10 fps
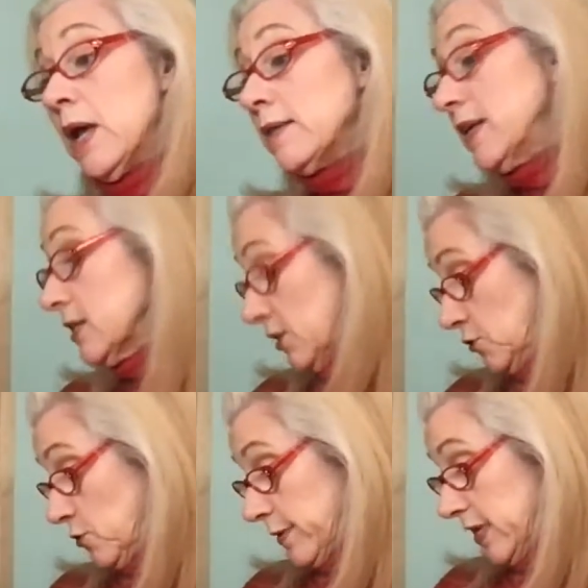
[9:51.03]
This
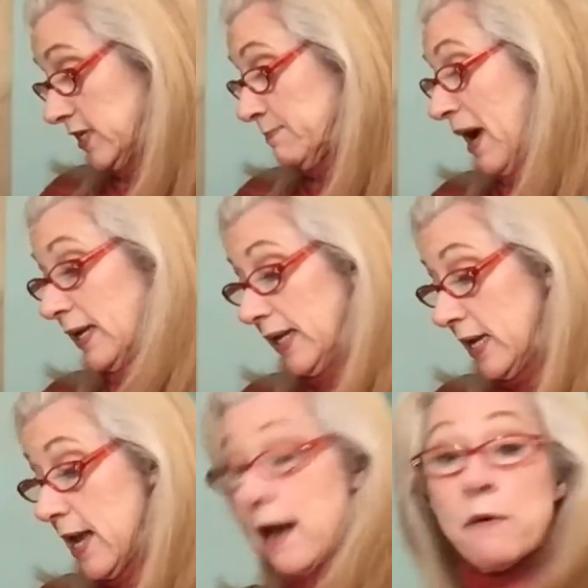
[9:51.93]
story is by
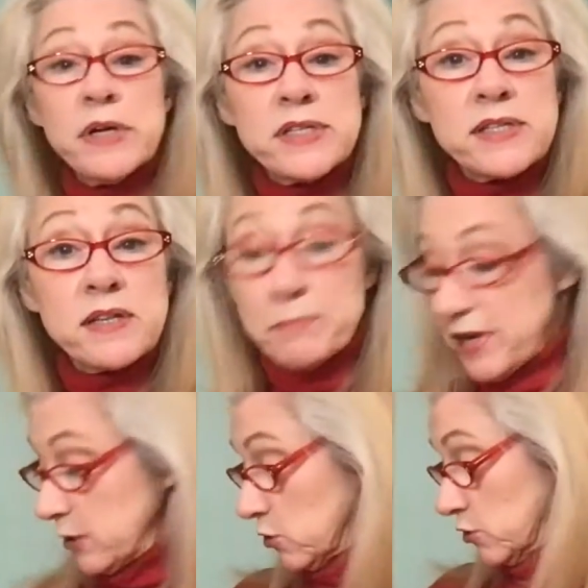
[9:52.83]
Lee Harris. The
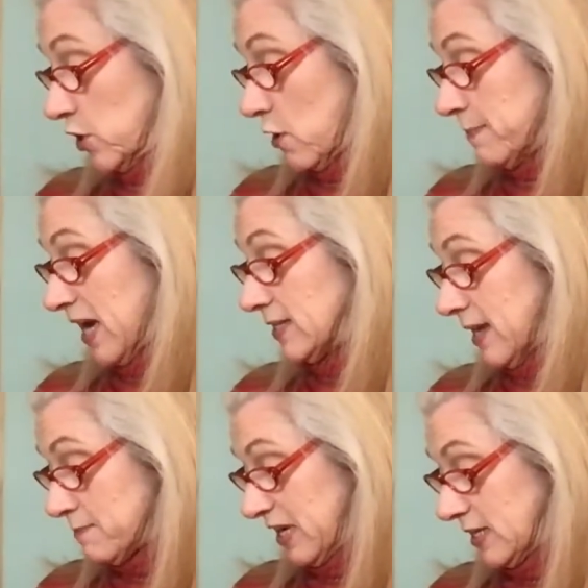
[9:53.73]
pictures are by
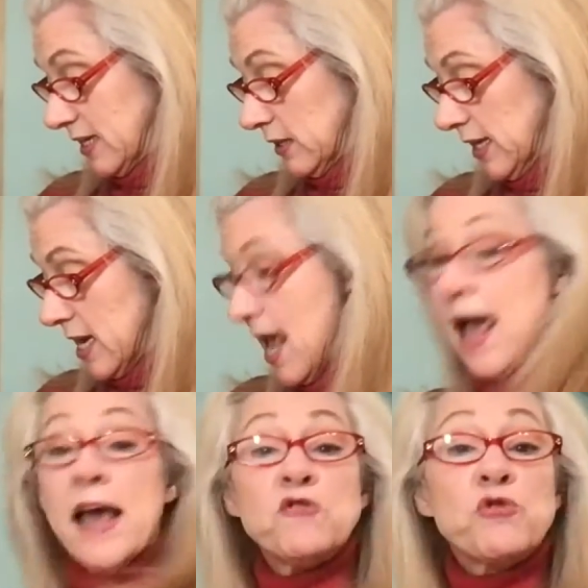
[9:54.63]
Debbie Tilley,
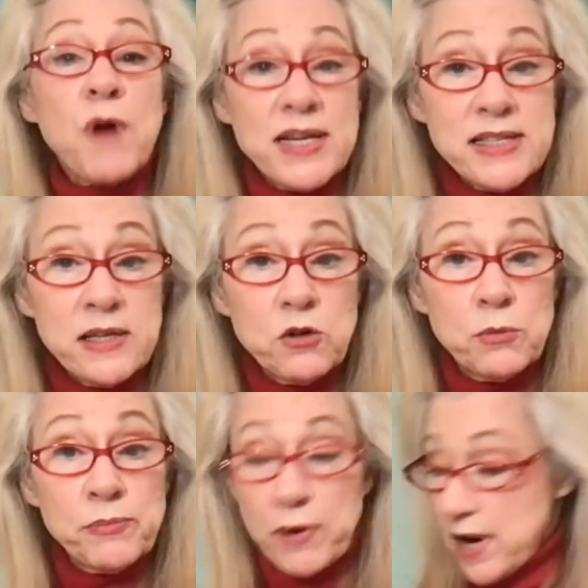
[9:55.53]
and Tricycle
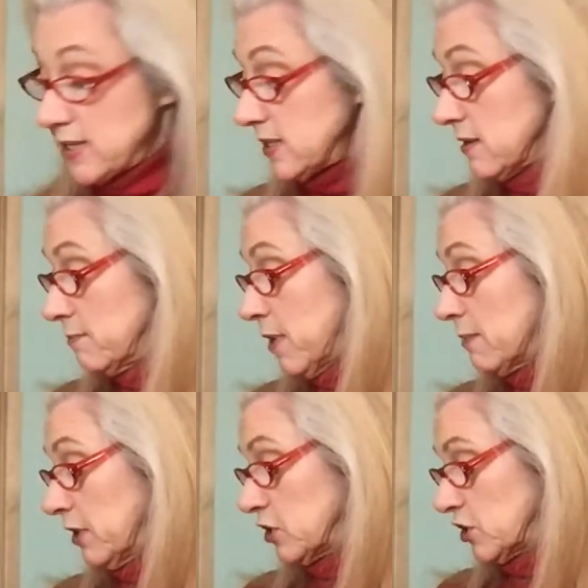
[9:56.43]
Press
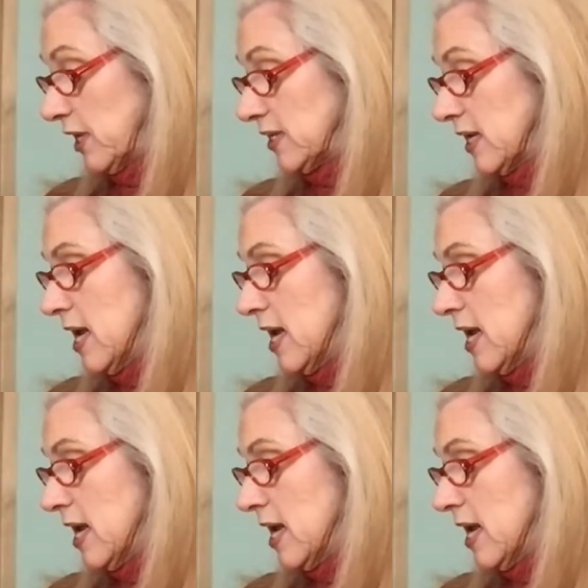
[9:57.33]
published it.